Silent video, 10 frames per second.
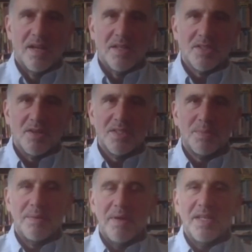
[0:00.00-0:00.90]
So it's
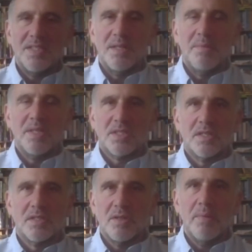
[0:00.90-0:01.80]
been amazing to me
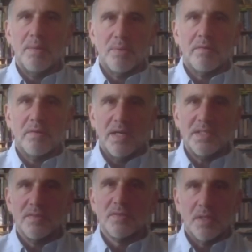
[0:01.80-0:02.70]
because so many
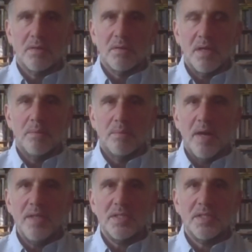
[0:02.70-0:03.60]
progressives literally
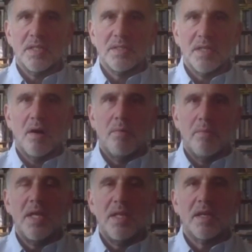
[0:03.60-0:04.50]
embrace this, that, oh,
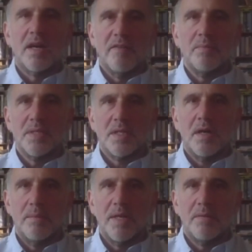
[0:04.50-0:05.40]
we need the government to
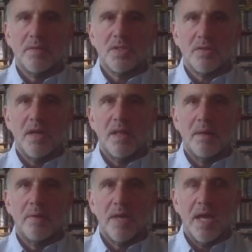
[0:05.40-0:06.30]
come in and restrain
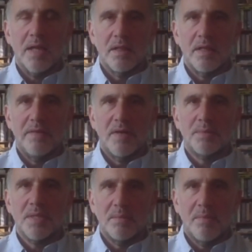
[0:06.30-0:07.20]
them. We can't leave it
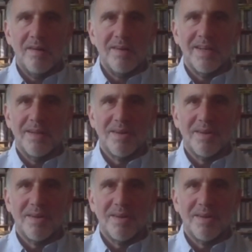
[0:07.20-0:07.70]
up to the market.